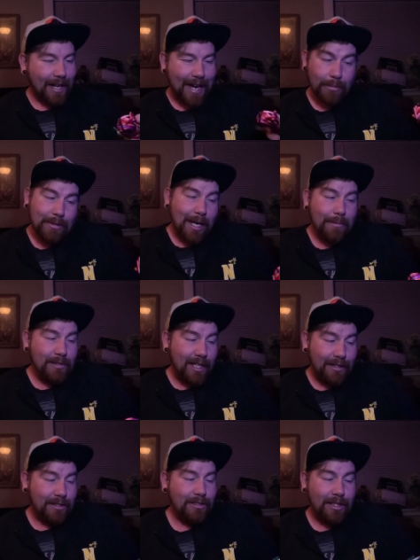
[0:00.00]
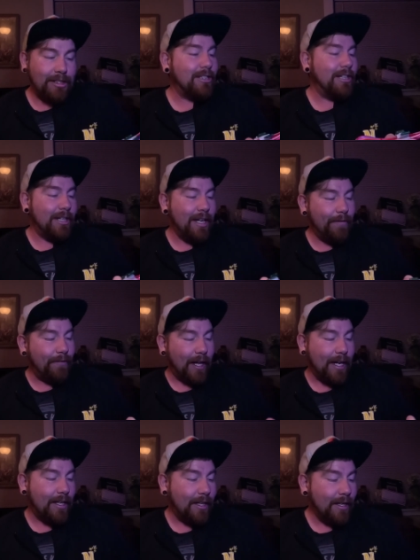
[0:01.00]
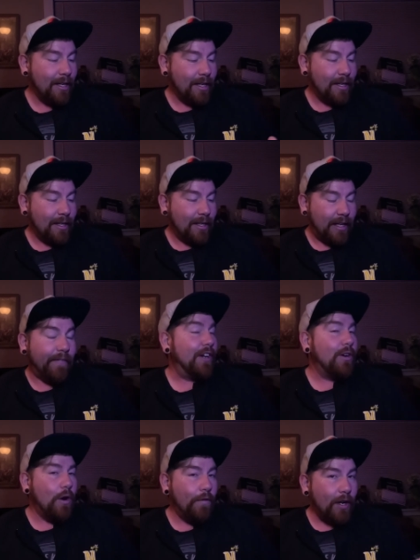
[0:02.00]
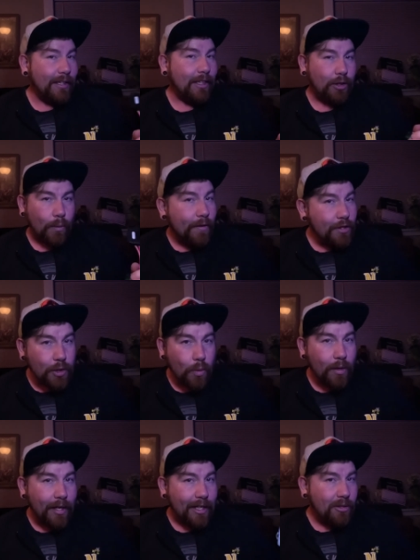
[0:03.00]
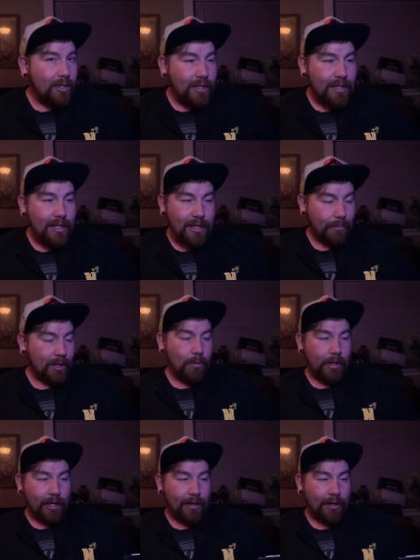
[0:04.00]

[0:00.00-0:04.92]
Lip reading: Sometimes that's just good enough. Like if you're over at the thrift store and you just see something